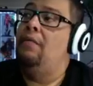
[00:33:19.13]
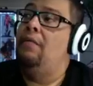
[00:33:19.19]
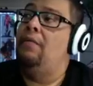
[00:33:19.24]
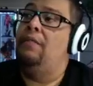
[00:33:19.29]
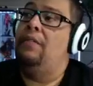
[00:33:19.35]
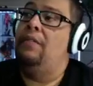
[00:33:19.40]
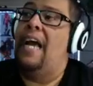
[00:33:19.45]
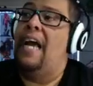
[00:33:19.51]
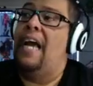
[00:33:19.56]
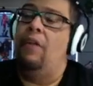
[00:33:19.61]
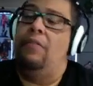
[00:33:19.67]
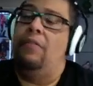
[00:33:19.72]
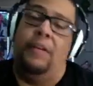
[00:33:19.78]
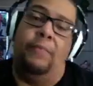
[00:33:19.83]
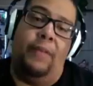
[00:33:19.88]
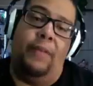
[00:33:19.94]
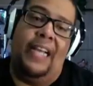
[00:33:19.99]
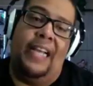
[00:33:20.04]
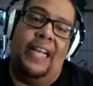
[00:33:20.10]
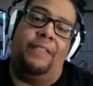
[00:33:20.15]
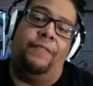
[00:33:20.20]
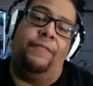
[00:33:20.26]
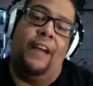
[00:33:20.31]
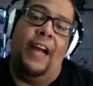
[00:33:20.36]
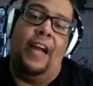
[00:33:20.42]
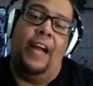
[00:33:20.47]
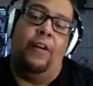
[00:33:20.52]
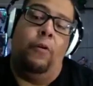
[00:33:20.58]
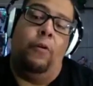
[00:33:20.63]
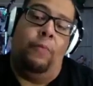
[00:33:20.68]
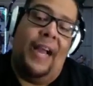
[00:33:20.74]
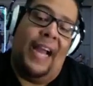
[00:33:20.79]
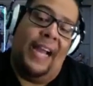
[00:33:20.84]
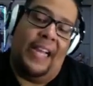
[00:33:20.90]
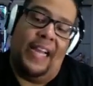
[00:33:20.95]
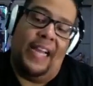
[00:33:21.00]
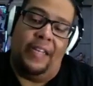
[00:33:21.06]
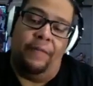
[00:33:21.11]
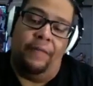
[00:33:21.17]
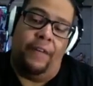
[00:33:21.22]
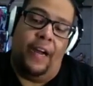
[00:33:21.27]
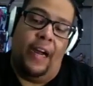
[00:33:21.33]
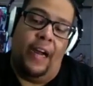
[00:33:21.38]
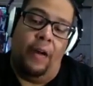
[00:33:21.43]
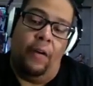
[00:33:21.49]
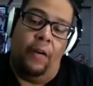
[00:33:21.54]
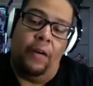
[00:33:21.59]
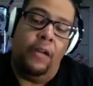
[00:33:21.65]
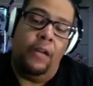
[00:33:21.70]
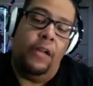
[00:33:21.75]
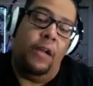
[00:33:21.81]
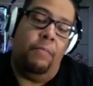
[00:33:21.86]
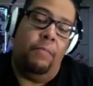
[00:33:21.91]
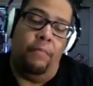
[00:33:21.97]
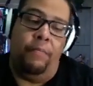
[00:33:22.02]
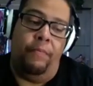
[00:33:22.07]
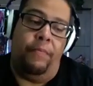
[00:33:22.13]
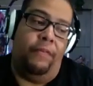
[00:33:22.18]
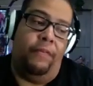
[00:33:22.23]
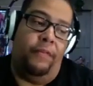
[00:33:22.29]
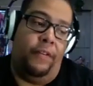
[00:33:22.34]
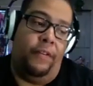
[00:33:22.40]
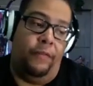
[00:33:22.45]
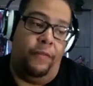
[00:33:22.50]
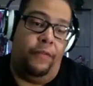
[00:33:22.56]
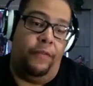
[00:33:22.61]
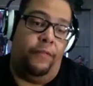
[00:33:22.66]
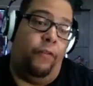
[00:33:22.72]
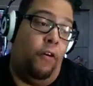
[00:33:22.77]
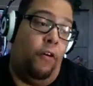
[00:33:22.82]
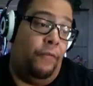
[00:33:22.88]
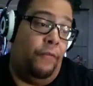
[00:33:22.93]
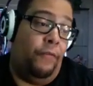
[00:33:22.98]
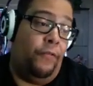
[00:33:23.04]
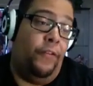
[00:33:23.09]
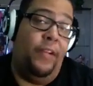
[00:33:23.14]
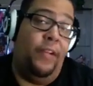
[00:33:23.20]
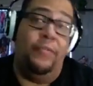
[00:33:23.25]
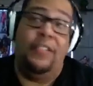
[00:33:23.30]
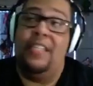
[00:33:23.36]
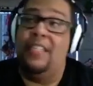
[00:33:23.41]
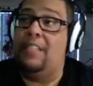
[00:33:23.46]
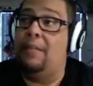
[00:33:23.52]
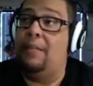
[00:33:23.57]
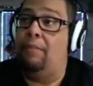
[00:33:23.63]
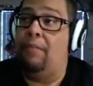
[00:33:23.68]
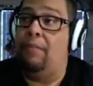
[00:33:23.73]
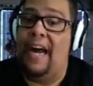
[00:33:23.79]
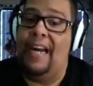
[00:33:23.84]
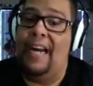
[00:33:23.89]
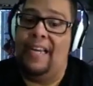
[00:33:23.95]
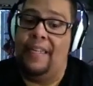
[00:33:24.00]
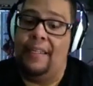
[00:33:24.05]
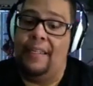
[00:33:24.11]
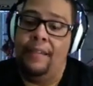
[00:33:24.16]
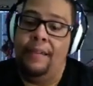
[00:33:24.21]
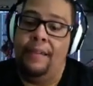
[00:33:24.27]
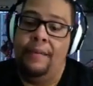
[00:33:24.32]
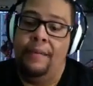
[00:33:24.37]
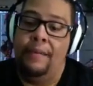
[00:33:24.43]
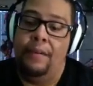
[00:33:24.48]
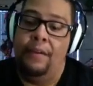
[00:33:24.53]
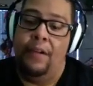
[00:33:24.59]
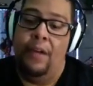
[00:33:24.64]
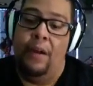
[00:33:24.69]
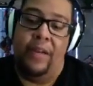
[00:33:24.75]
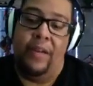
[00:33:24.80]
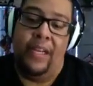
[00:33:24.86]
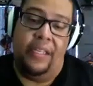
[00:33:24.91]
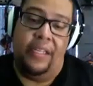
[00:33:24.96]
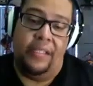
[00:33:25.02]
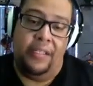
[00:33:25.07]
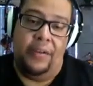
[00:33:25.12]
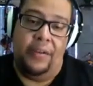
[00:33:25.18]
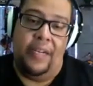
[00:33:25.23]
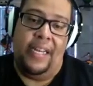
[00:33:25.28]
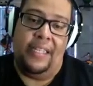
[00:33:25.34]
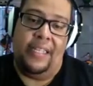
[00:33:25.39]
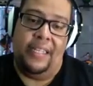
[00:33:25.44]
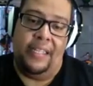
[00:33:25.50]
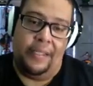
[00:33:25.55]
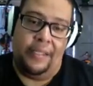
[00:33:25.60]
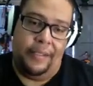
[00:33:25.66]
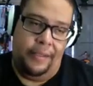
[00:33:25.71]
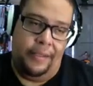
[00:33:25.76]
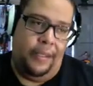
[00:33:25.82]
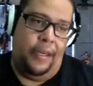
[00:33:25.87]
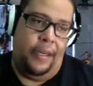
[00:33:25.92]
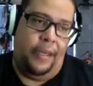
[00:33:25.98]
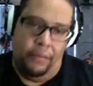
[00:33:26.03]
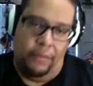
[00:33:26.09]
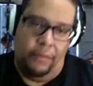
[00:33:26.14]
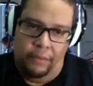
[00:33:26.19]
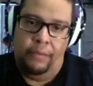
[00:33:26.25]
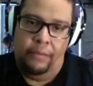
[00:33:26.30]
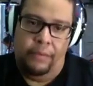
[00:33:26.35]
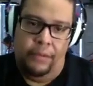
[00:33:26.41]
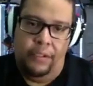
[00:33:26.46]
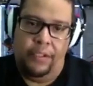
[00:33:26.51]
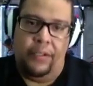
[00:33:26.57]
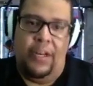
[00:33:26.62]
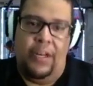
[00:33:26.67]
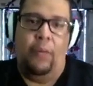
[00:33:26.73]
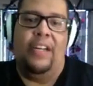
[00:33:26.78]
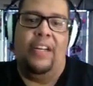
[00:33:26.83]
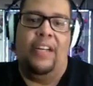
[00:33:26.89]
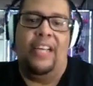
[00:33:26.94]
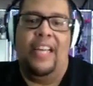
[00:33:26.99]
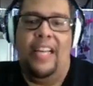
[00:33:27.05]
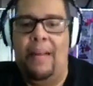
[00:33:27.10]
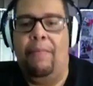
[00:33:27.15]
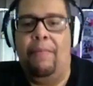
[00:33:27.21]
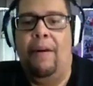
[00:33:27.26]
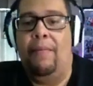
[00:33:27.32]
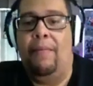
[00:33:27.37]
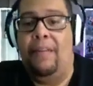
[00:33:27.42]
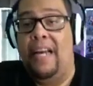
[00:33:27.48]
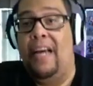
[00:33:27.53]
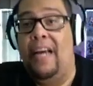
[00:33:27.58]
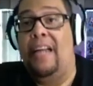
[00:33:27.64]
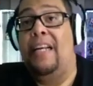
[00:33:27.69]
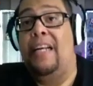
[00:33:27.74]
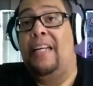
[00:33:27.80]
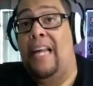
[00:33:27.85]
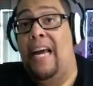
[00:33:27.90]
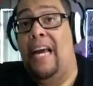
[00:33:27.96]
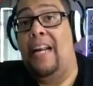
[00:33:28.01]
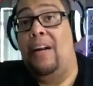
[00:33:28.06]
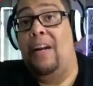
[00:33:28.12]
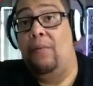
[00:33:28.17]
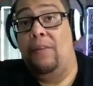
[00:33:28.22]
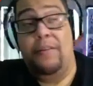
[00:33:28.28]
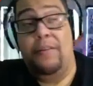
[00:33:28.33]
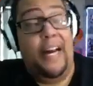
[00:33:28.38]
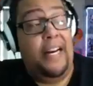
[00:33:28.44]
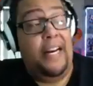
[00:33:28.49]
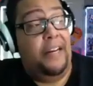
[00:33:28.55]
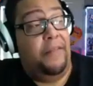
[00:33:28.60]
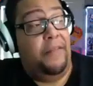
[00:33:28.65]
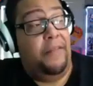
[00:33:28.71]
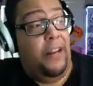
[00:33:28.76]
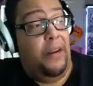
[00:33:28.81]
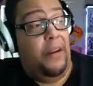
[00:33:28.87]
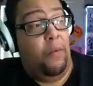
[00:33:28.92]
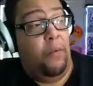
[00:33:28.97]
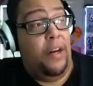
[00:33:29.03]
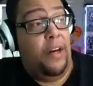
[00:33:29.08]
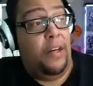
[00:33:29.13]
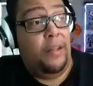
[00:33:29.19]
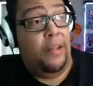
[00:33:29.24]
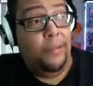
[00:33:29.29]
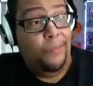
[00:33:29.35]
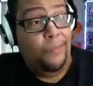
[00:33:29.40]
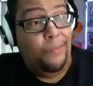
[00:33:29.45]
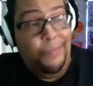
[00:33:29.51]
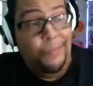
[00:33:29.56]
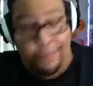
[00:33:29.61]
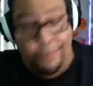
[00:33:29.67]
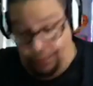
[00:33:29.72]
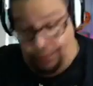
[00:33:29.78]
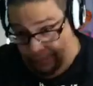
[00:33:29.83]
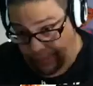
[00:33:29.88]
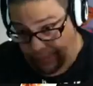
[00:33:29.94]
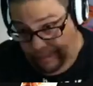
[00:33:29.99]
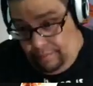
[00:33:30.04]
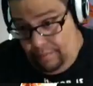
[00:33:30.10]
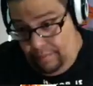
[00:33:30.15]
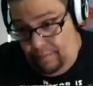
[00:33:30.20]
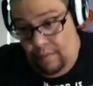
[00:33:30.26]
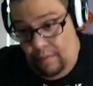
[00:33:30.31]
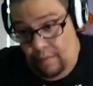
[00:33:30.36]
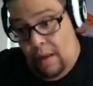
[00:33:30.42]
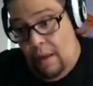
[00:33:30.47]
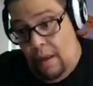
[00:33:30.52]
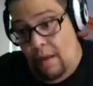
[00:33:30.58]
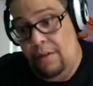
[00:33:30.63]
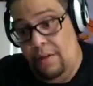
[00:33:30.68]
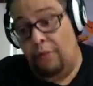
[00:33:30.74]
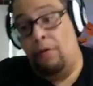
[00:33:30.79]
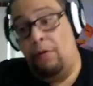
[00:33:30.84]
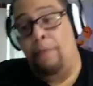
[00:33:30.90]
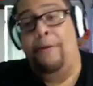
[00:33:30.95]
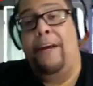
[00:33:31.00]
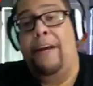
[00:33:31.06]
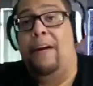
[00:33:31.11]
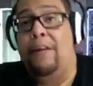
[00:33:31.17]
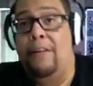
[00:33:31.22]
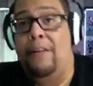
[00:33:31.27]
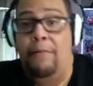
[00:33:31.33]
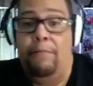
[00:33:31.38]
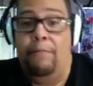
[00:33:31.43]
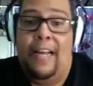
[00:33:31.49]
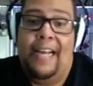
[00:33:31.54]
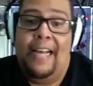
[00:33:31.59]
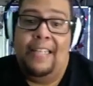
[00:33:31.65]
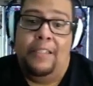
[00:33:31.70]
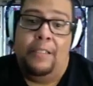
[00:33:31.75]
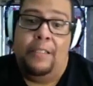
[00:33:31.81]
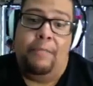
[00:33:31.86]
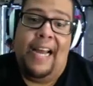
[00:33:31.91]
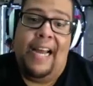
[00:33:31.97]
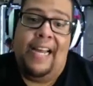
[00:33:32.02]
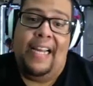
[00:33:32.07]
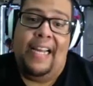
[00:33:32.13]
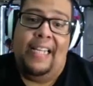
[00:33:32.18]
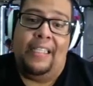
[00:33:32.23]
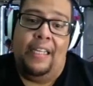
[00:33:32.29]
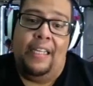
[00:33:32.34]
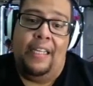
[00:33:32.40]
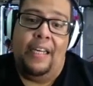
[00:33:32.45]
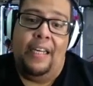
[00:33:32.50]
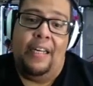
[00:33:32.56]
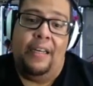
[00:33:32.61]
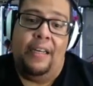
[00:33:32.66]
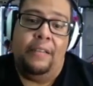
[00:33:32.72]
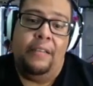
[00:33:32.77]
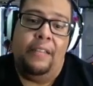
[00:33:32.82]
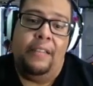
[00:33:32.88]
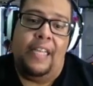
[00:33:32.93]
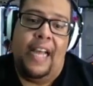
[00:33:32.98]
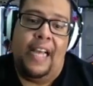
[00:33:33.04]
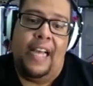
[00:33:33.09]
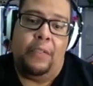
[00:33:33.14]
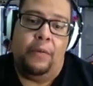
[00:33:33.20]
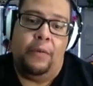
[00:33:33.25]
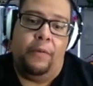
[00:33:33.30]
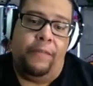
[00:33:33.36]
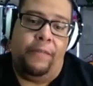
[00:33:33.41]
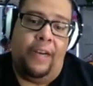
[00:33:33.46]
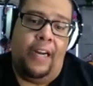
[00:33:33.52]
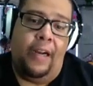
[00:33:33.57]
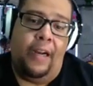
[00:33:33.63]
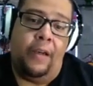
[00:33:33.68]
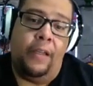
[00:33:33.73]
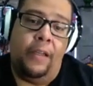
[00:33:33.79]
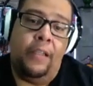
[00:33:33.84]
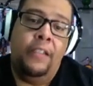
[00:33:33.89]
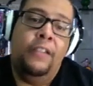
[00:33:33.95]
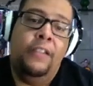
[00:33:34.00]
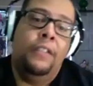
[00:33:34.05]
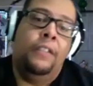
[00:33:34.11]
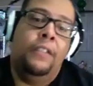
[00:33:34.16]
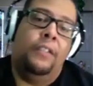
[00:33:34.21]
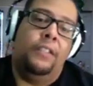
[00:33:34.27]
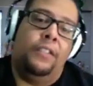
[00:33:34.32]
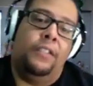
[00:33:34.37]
counter the blaster fire and go back at the fire. But Form 3 was just to block it. You know what I mean? So they could just, so they wouldn't get hit by them. Now they were trying to develop one to repel the blasters back at the actual fire. Yeah. So